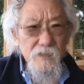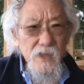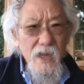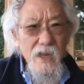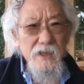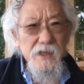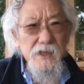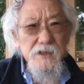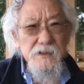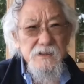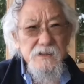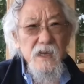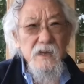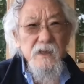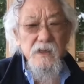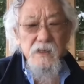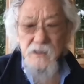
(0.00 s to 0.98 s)
And he's
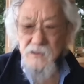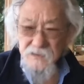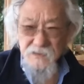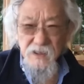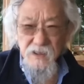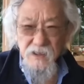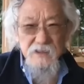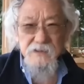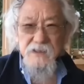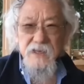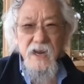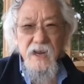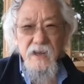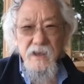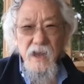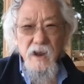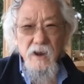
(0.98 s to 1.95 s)

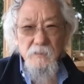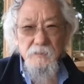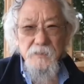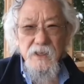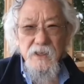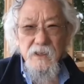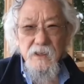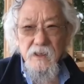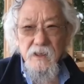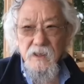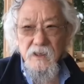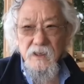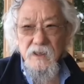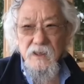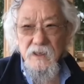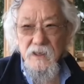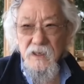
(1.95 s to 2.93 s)
dead now, but
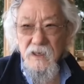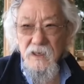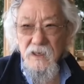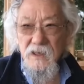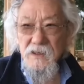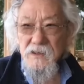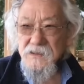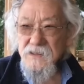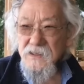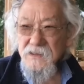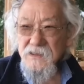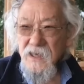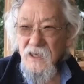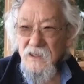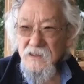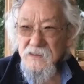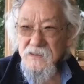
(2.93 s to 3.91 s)
he used to
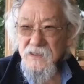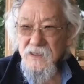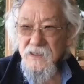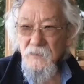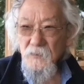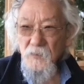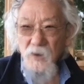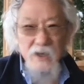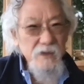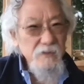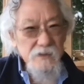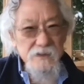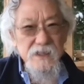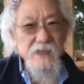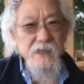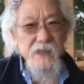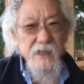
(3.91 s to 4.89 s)
tell us that when he was
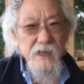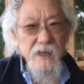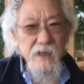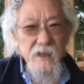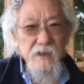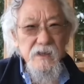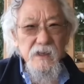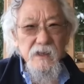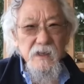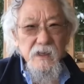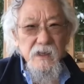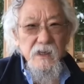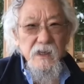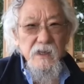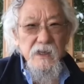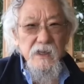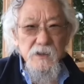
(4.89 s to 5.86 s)
a kid,
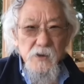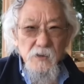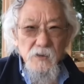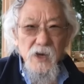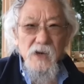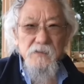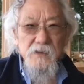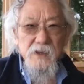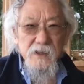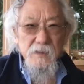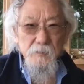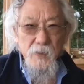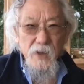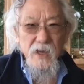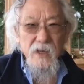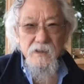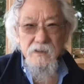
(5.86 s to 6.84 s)
he'd go out in a
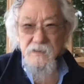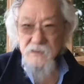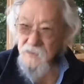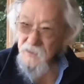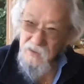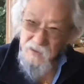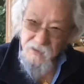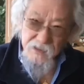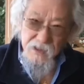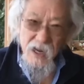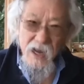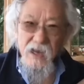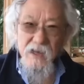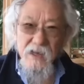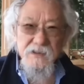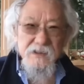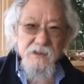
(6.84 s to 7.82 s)
punt in
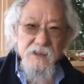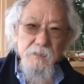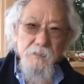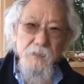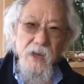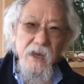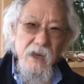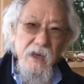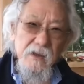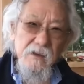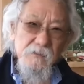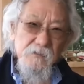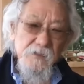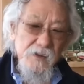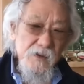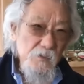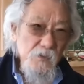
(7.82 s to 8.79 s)
Hyacinth Bay,
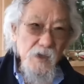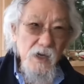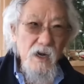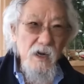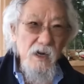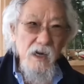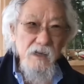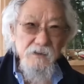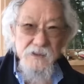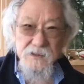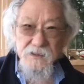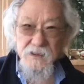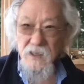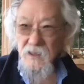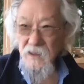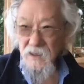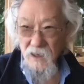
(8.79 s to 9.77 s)
where
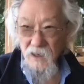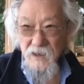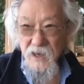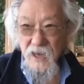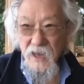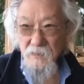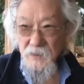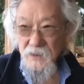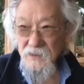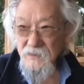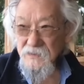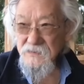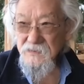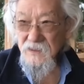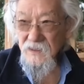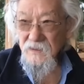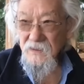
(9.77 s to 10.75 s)
our cabin
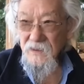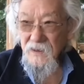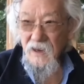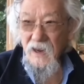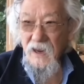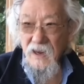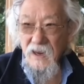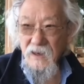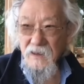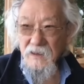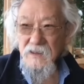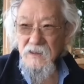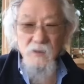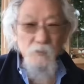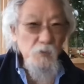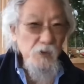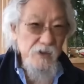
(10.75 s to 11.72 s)
is, and
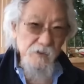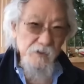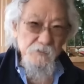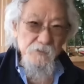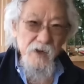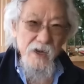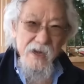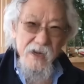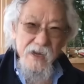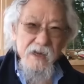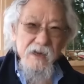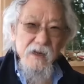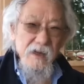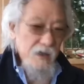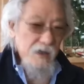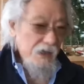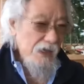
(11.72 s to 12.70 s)
with a rake,
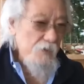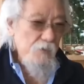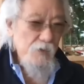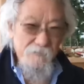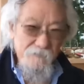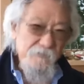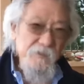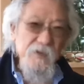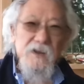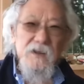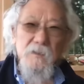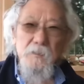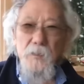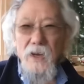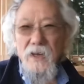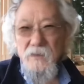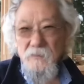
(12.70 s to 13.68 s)
he would fill the
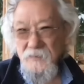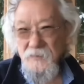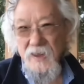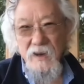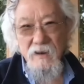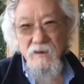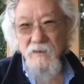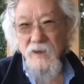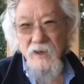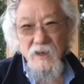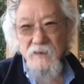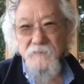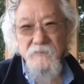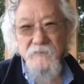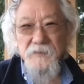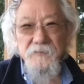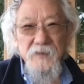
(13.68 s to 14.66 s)
punt with herring in
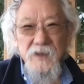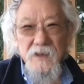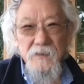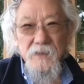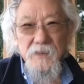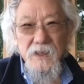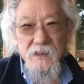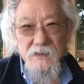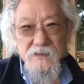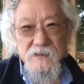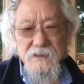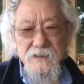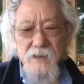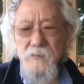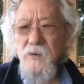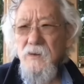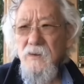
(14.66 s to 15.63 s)
15 minutes.
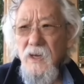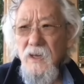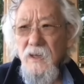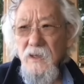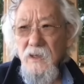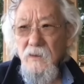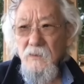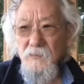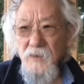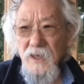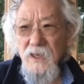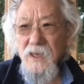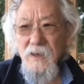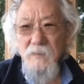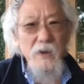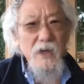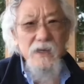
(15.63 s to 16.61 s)
They were
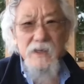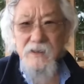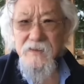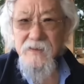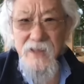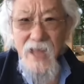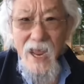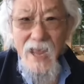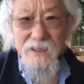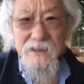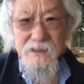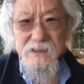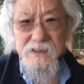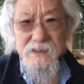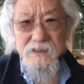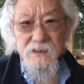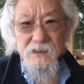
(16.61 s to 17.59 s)
really abundant.
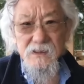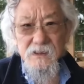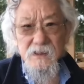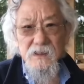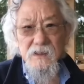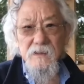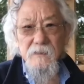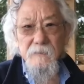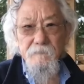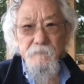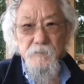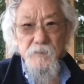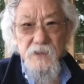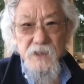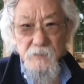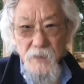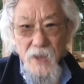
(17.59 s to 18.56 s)
That's
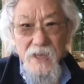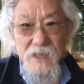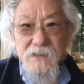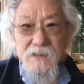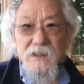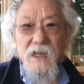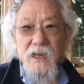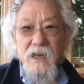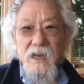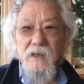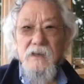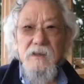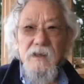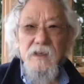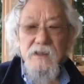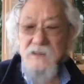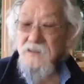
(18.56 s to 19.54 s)
the baseline,
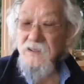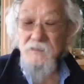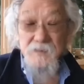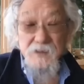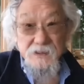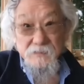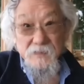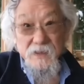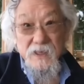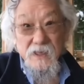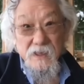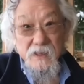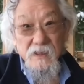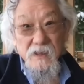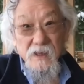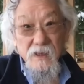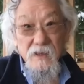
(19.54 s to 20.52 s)
it seems to
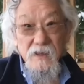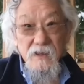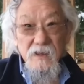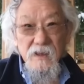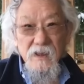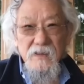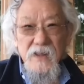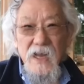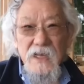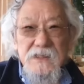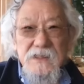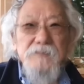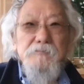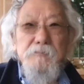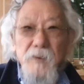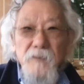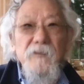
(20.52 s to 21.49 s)
me. That's
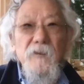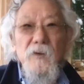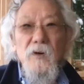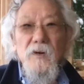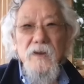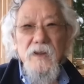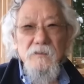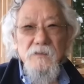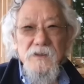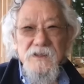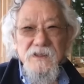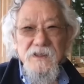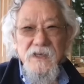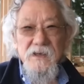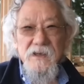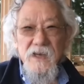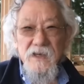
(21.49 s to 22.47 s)
before there was an
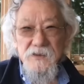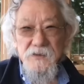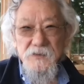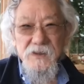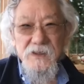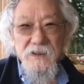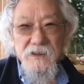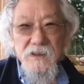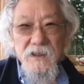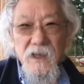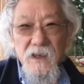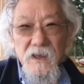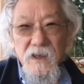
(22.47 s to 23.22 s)
industrial